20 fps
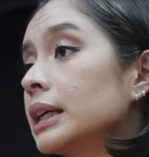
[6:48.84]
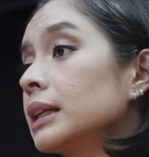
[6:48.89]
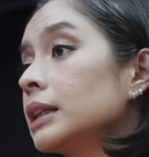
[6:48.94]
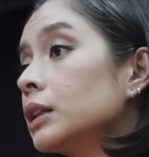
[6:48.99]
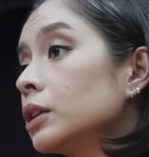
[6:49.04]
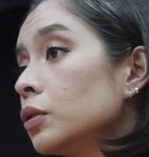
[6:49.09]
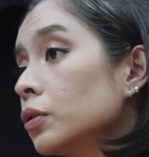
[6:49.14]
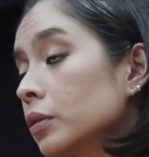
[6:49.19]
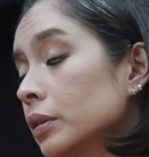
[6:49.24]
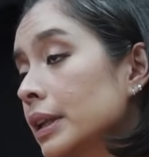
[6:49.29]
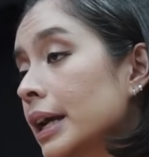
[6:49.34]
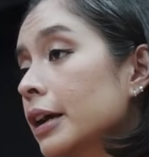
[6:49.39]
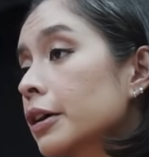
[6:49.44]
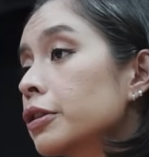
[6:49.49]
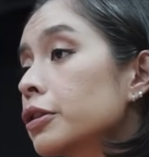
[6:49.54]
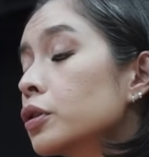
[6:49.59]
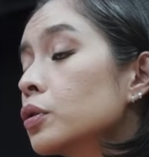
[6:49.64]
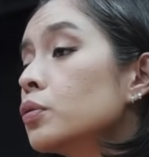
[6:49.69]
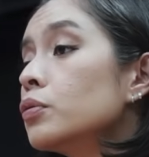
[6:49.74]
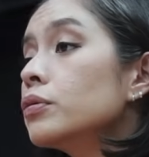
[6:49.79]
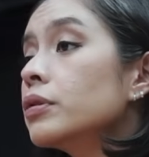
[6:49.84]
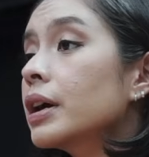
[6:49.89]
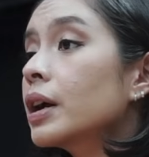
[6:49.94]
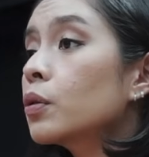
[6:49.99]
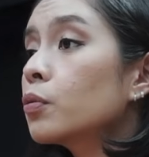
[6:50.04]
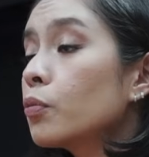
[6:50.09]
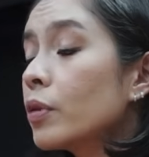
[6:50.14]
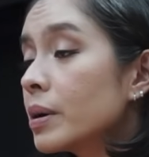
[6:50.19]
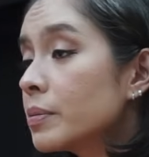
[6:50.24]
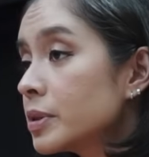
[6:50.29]
it'll look like through
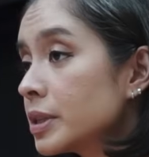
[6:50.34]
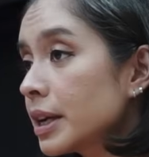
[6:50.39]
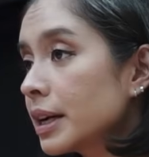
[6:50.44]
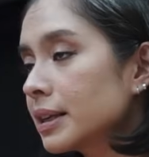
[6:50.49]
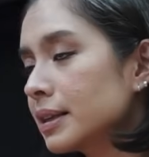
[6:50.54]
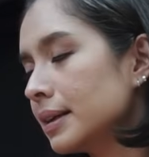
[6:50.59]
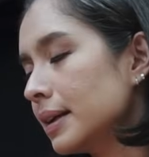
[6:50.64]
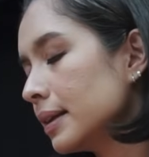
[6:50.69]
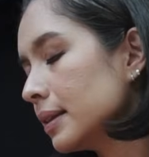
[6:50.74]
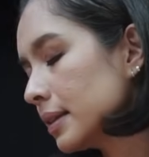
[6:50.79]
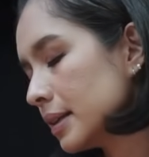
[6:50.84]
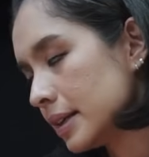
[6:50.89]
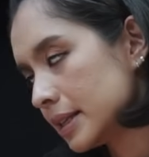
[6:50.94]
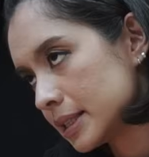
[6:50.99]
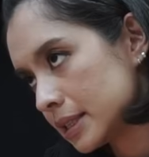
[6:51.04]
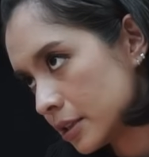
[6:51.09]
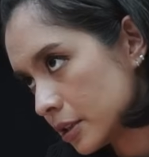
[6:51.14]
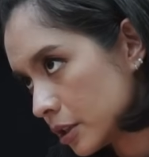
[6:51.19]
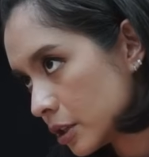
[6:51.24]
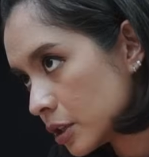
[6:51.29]
their website. Again, links in the